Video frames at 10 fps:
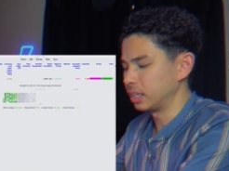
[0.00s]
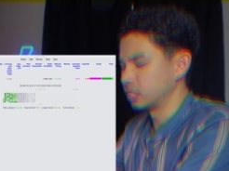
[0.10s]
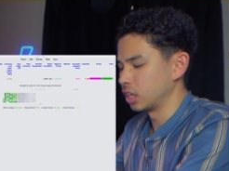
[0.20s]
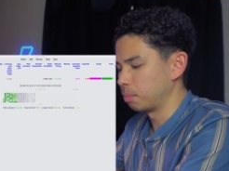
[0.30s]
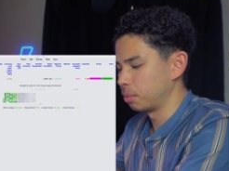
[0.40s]
the
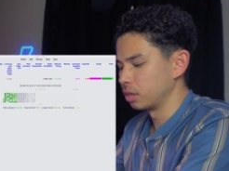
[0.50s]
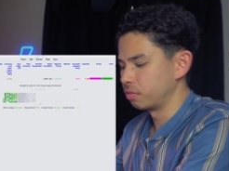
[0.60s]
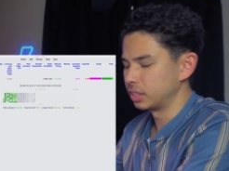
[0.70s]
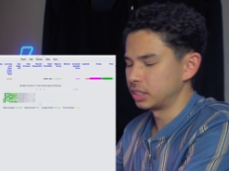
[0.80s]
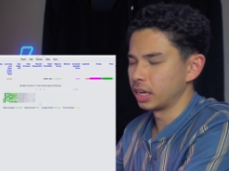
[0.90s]
example
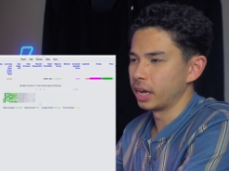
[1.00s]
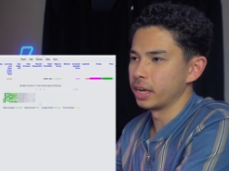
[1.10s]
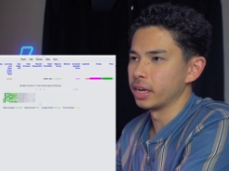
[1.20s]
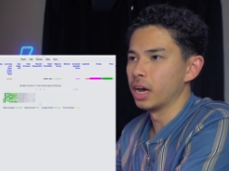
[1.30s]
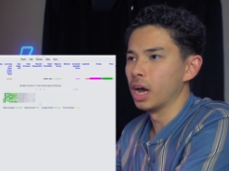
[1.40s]
of, let's
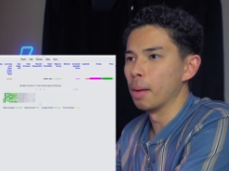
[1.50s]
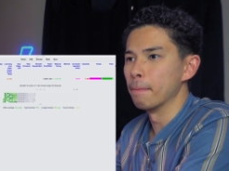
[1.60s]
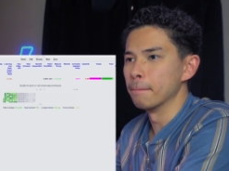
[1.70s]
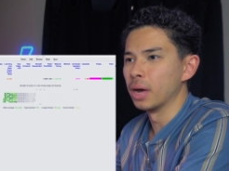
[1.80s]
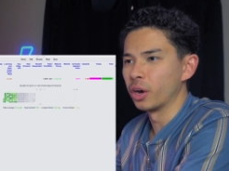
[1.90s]
say,
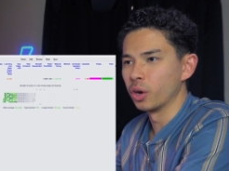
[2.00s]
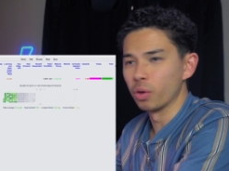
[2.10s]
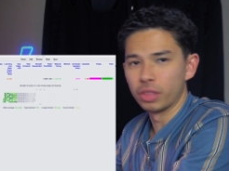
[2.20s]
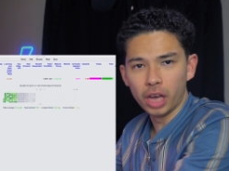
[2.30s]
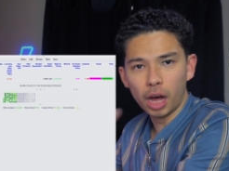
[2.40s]
um, I don't
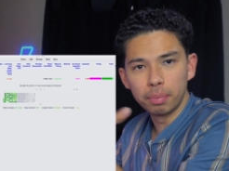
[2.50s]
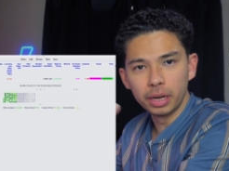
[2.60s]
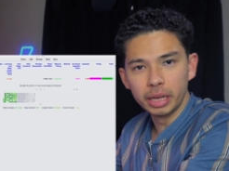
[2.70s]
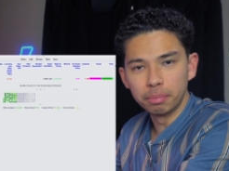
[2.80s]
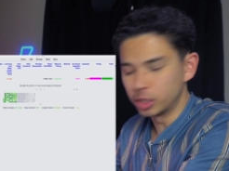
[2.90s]
know, the upper
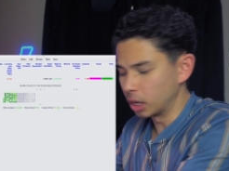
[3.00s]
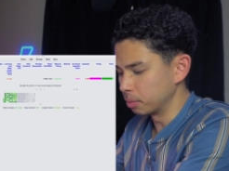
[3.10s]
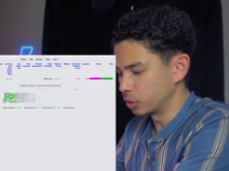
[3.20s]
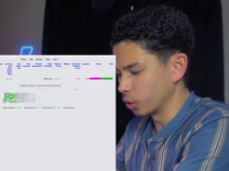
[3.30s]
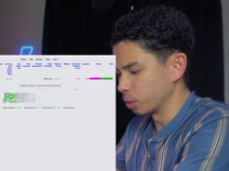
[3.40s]
limb
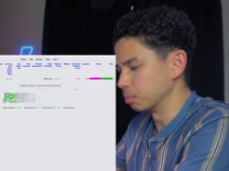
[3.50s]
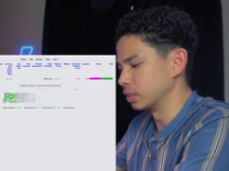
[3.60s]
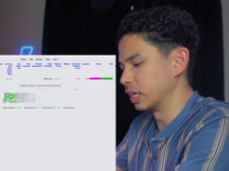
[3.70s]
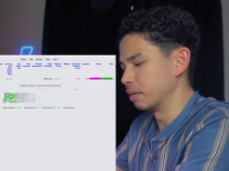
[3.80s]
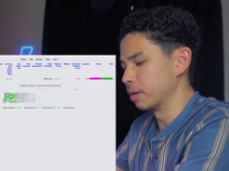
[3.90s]
dermatomes in